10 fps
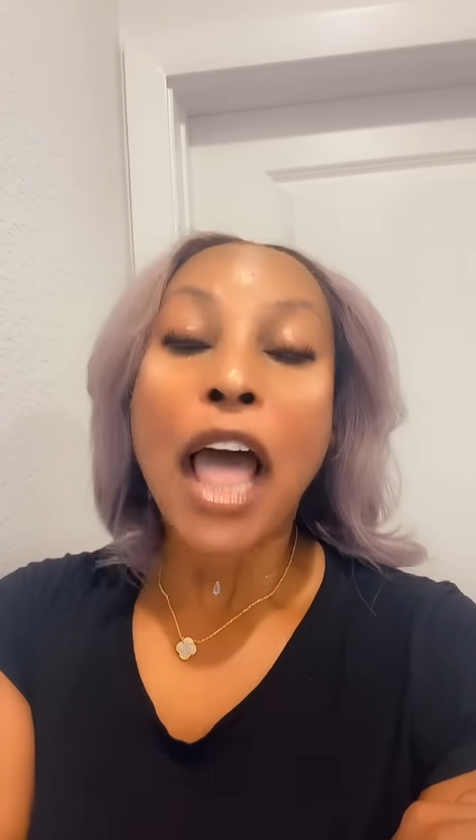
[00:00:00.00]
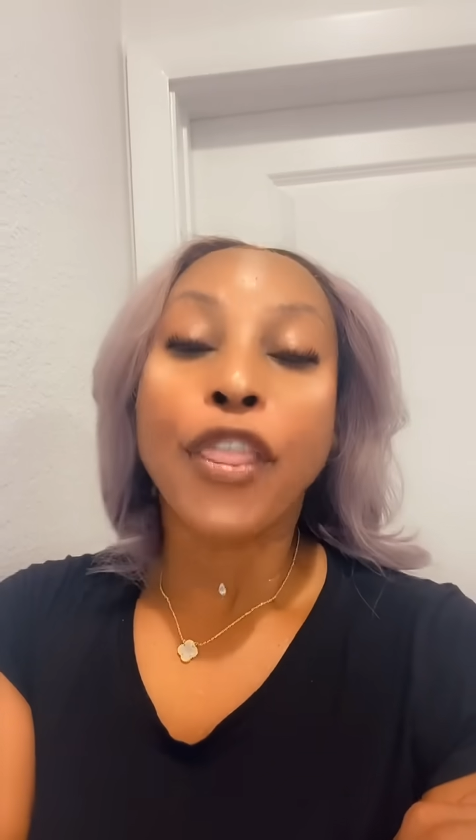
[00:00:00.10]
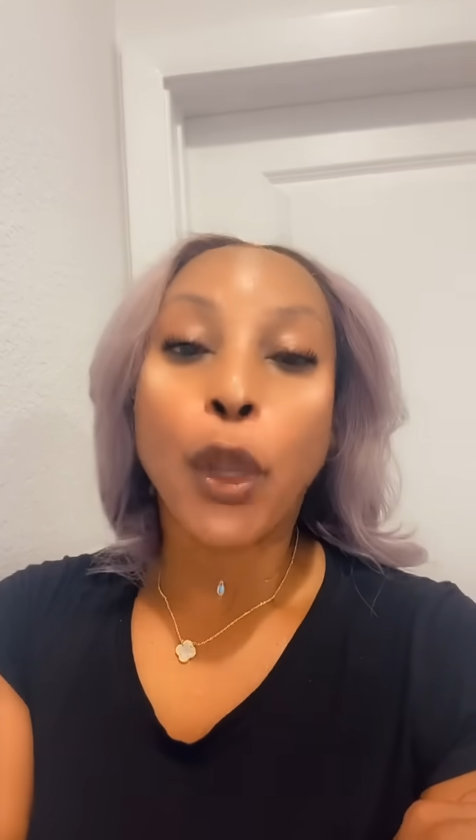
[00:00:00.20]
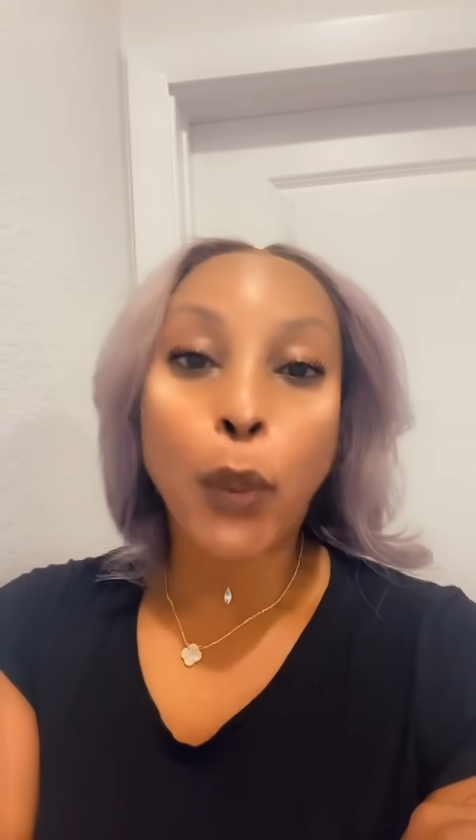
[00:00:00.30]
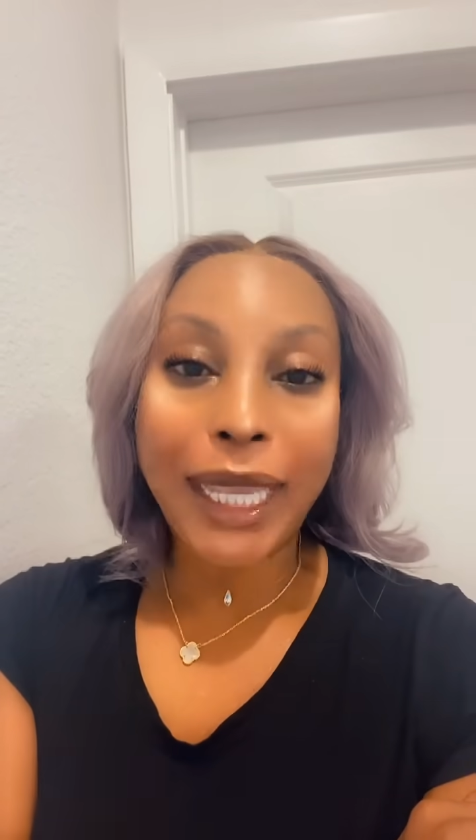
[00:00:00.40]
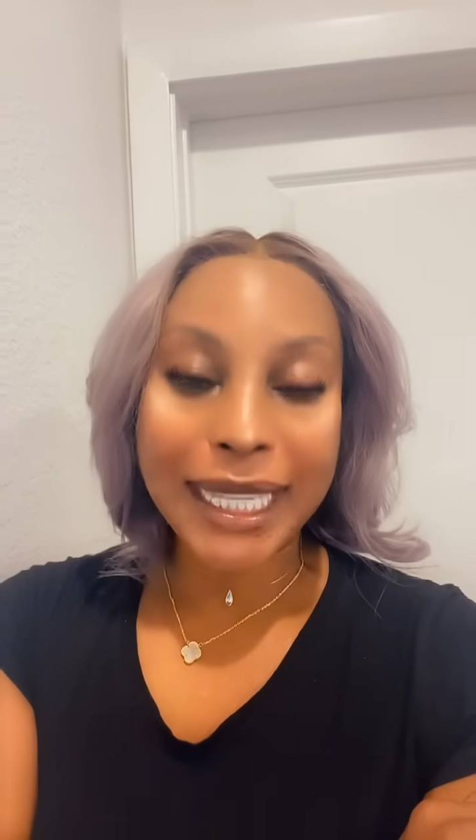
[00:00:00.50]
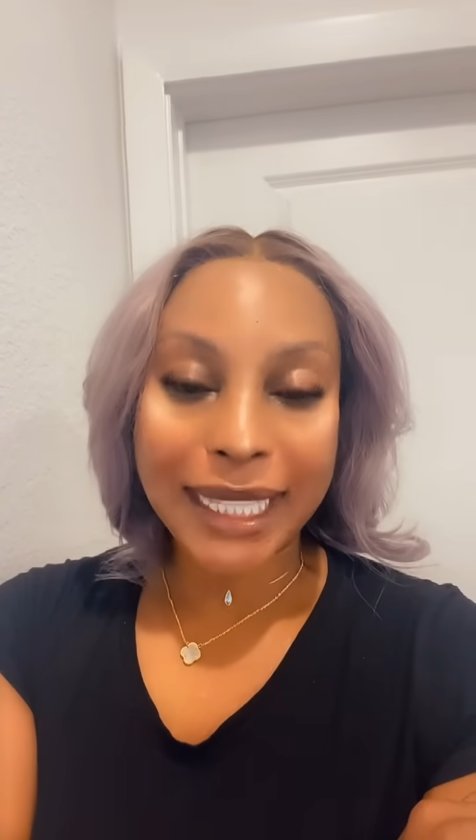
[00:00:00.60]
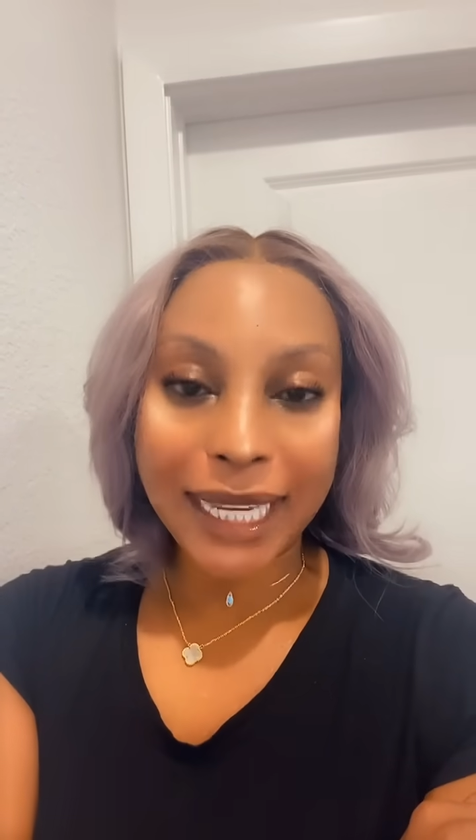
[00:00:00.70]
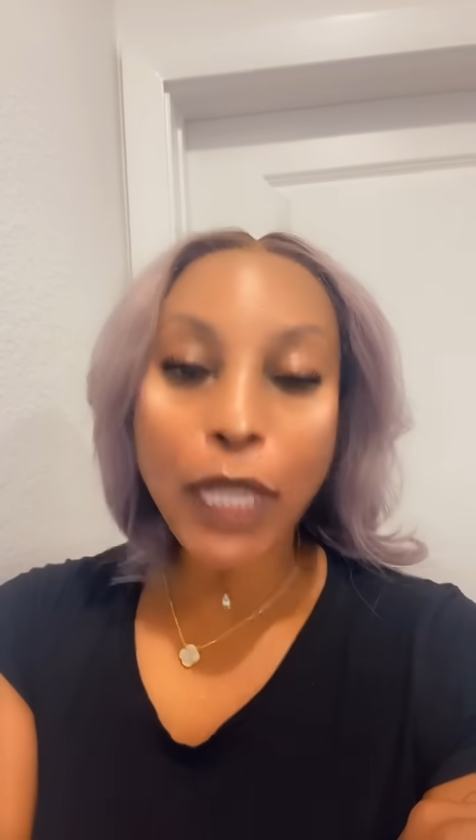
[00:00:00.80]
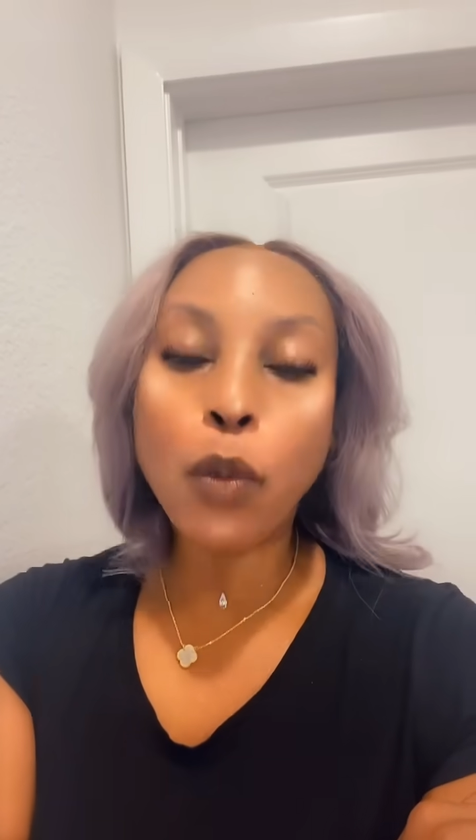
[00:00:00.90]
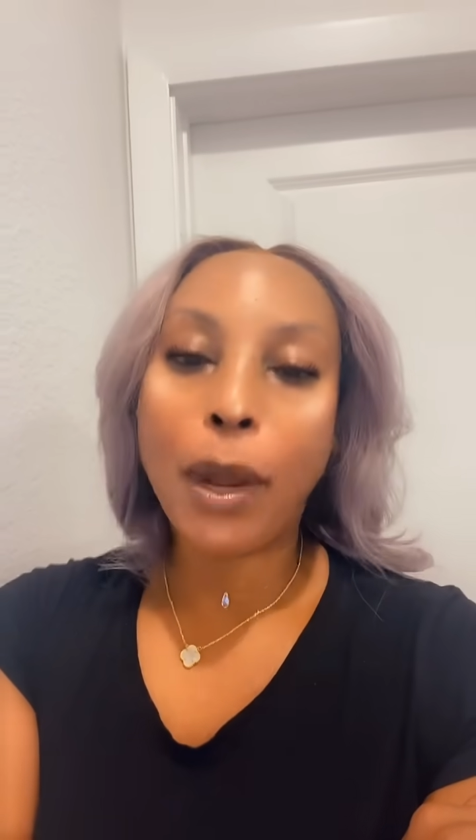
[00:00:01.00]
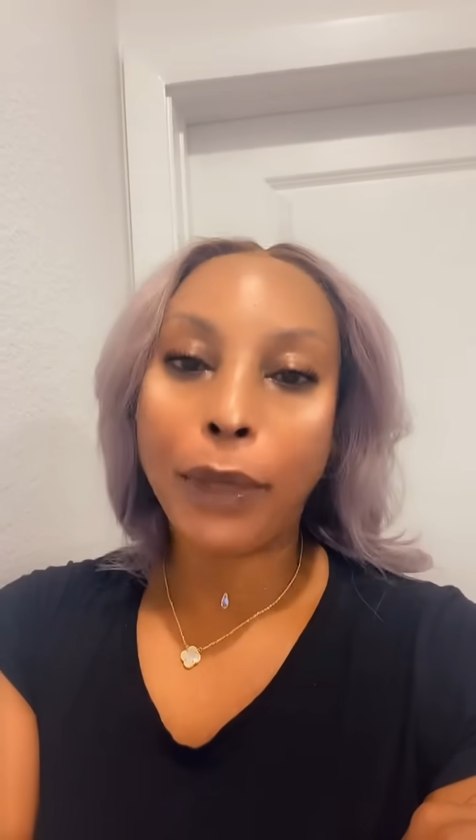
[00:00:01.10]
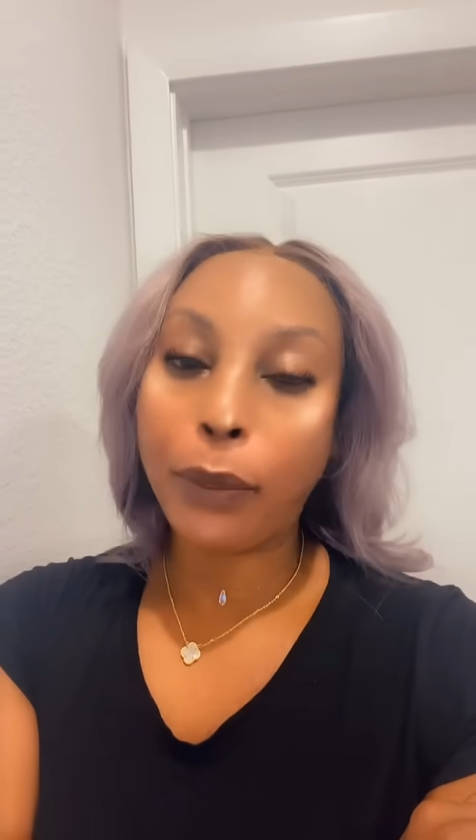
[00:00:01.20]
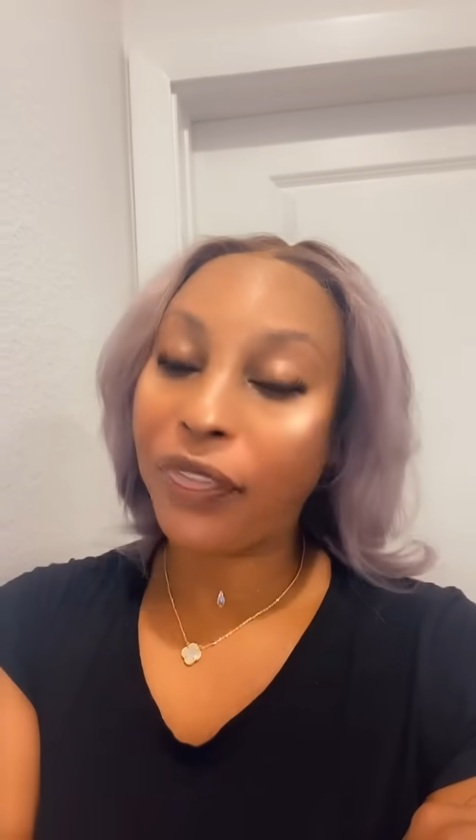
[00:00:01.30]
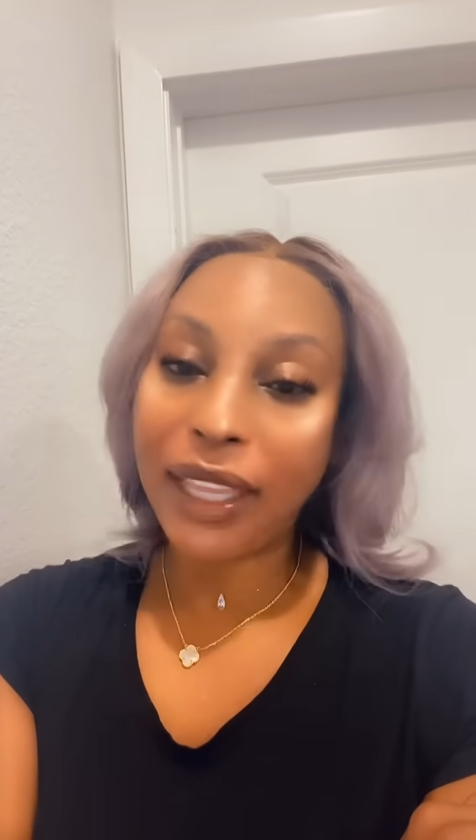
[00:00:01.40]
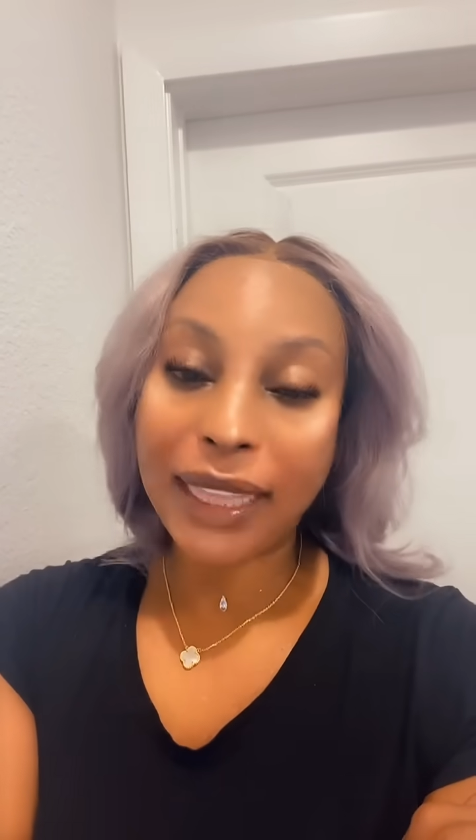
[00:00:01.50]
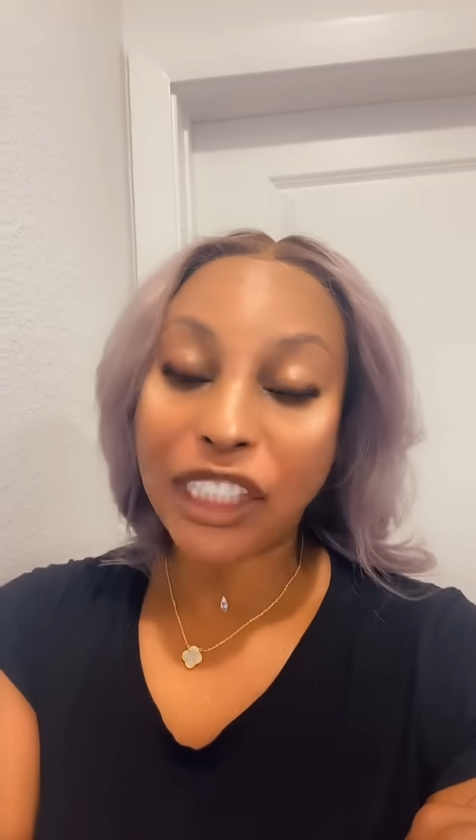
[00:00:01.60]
The weakest link woman would think that